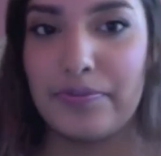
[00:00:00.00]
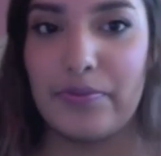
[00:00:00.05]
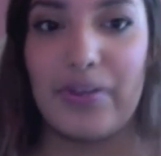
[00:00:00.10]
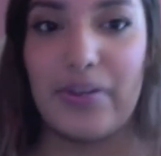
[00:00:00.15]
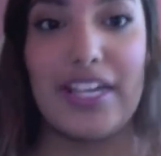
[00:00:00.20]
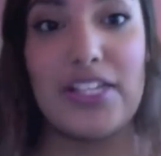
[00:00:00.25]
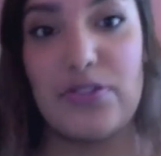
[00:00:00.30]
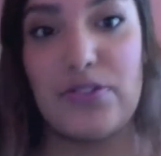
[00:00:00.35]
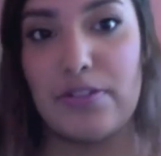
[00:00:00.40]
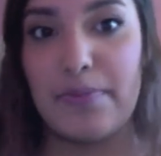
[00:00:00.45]

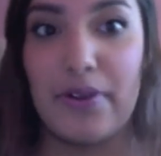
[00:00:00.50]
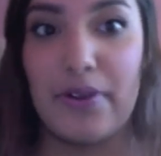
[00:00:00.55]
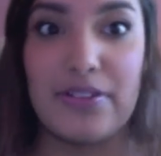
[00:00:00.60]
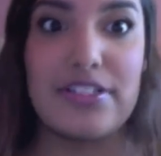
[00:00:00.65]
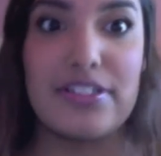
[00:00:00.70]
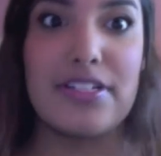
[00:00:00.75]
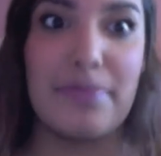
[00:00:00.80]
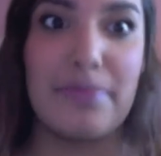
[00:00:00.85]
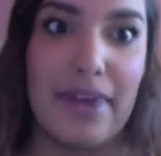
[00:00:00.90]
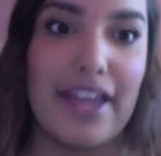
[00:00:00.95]
well his
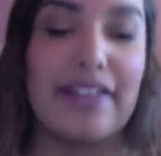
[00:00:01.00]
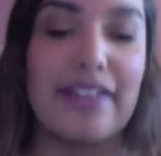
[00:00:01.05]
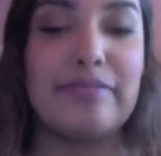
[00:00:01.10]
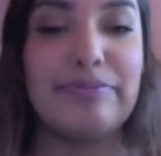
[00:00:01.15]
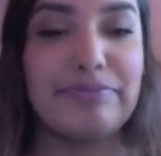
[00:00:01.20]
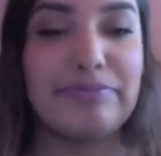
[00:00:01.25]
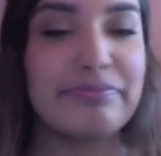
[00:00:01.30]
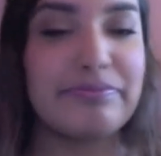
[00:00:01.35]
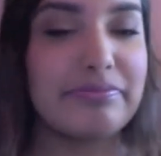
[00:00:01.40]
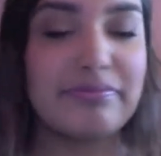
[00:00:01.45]
response to mine
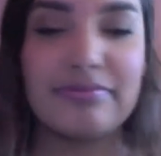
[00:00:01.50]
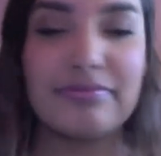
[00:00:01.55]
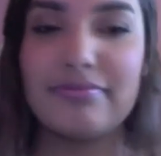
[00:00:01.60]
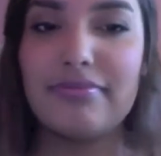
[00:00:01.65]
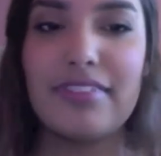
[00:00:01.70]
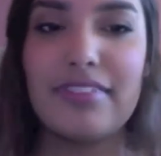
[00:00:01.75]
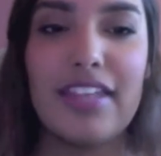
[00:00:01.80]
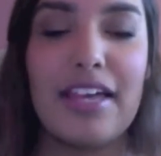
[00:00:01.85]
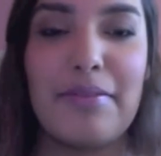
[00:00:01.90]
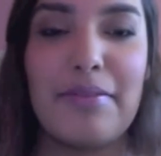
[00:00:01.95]

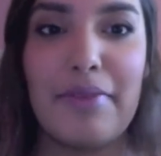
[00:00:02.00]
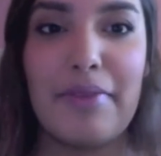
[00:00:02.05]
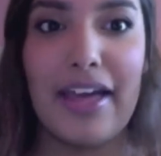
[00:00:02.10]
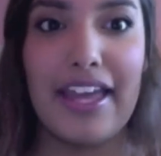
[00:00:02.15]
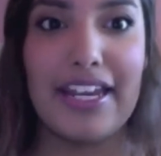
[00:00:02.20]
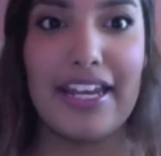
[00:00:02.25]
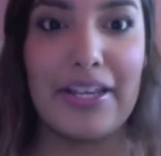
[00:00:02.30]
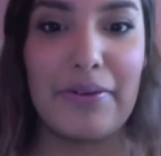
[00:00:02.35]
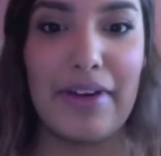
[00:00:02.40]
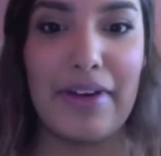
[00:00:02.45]
but
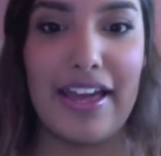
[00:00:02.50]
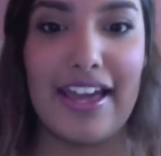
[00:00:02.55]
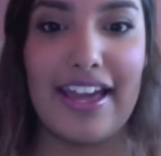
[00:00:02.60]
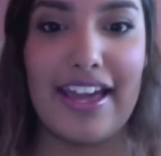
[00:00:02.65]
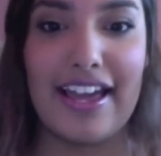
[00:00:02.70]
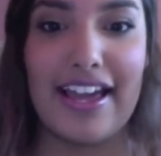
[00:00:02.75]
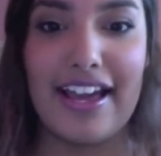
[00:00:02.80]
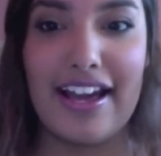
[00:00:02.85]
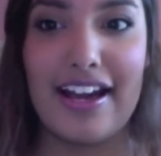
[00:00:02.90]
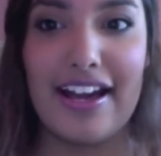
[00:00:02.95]

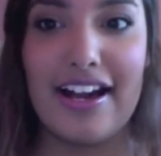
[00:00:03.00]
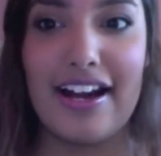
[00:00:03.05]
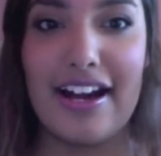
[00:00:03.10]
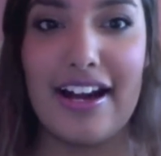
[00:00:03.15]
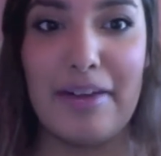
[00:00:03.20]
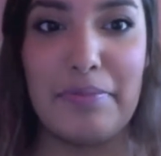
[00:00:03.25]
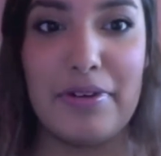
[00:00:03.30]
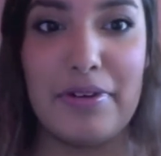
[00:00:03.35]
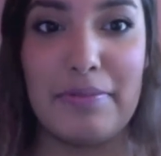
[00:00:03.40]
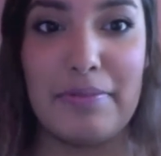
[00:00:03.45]
anyway
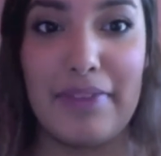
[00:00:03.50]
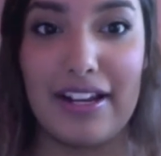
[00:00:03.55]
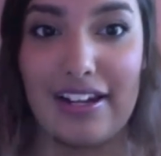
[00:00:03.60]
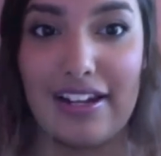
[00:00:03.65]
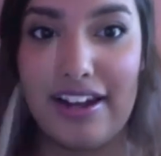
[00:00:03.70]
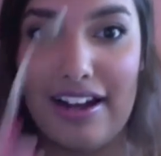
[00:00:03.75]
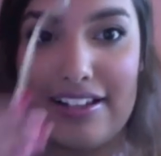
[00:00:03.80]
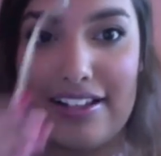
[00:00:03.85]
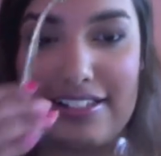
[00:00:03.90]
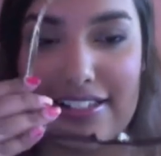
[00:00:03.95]
I'll put my
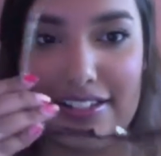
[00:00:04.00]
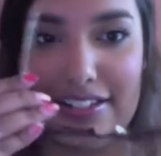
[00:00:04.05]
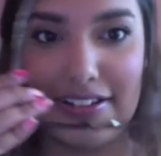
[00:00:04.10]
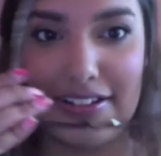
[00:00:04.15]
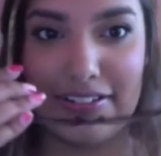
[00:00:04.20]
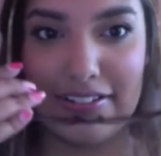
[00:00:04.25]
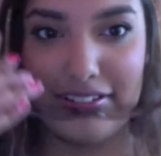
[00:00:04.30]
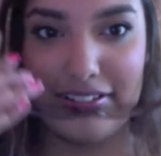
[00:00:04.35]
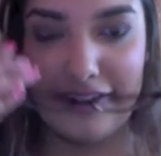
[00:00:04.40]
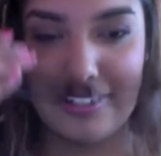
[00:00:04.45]
glasses on